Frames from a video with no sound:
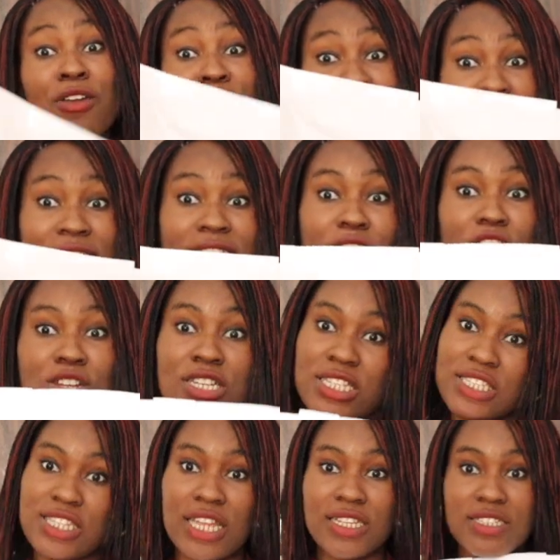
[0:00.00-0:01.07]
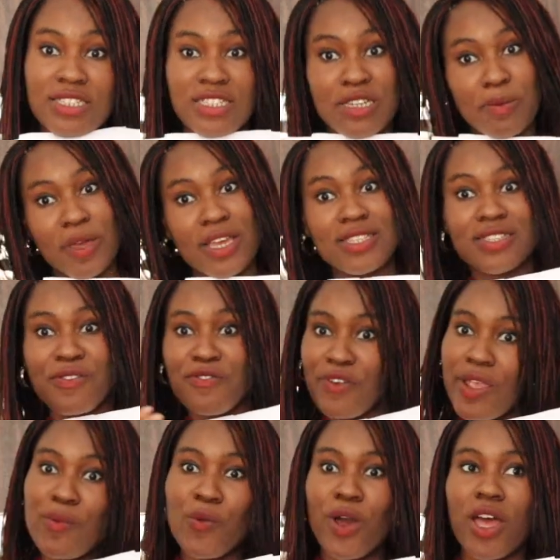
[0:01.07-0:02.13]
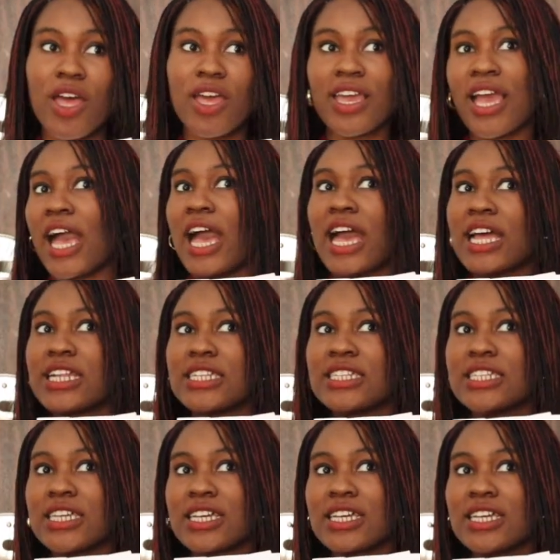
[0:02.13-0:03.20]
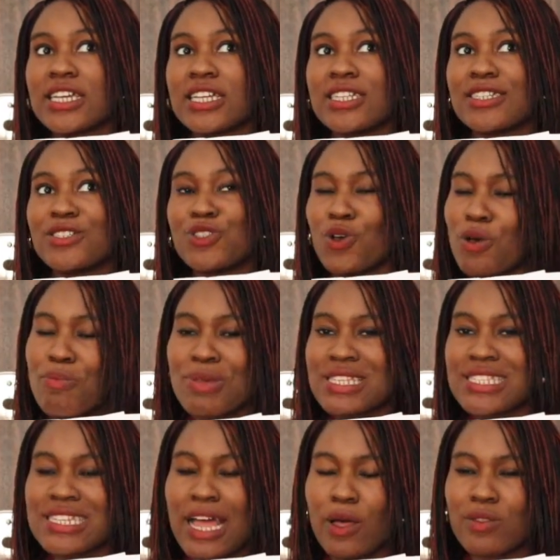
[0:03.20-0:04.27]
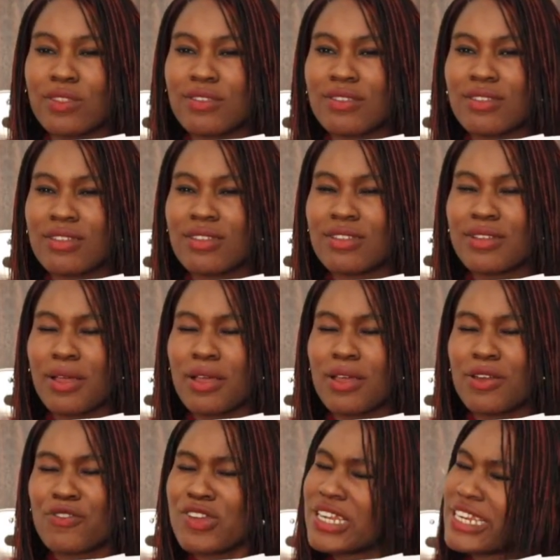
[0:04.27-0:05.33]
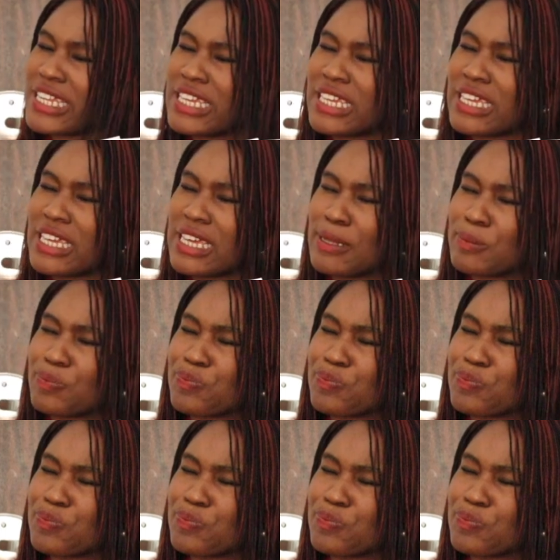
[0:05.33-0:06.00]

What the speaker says: really understanding the GPHC framework and not missing out really